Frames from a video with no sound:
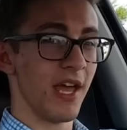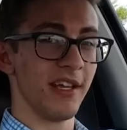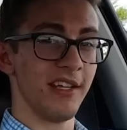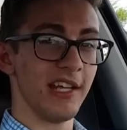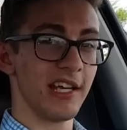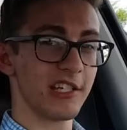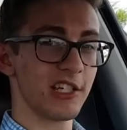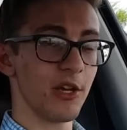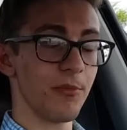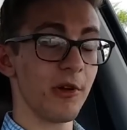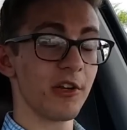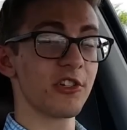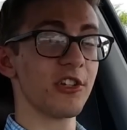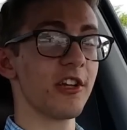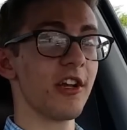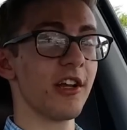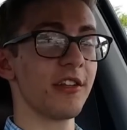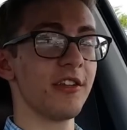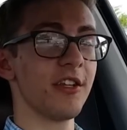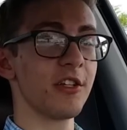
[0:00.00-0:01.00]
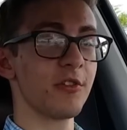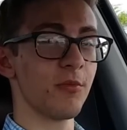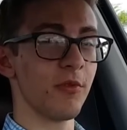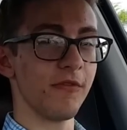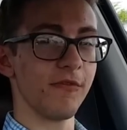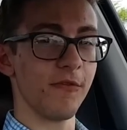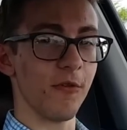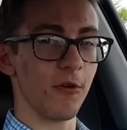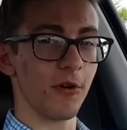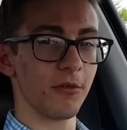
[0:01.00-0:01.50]
Guess how much I got this one
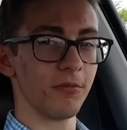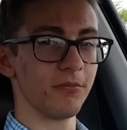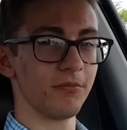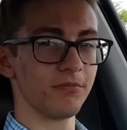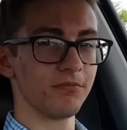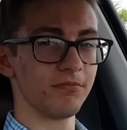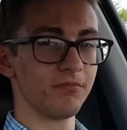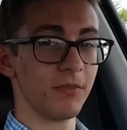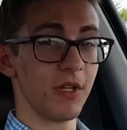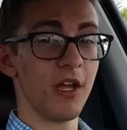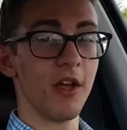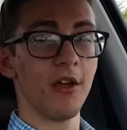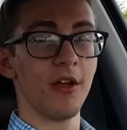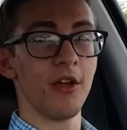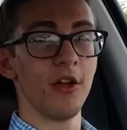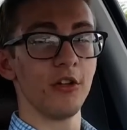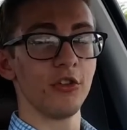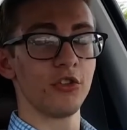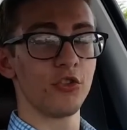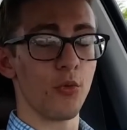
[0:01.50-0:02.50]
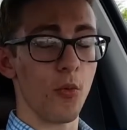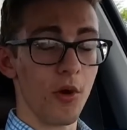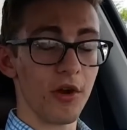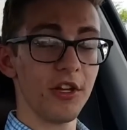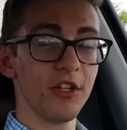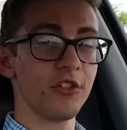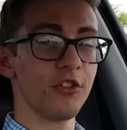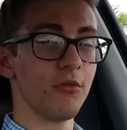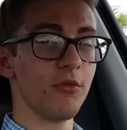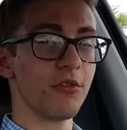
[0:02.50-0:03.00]
for?
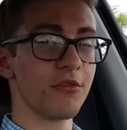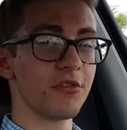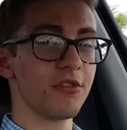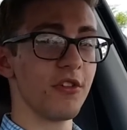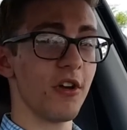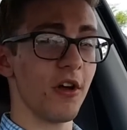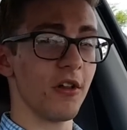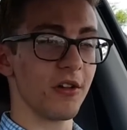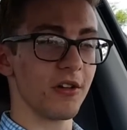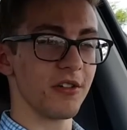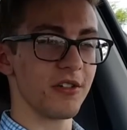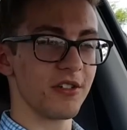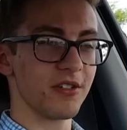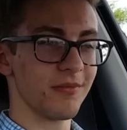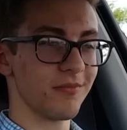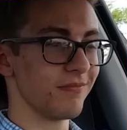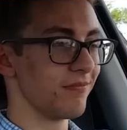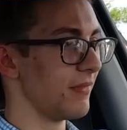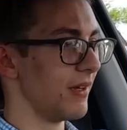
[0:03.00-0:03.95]
$2,200.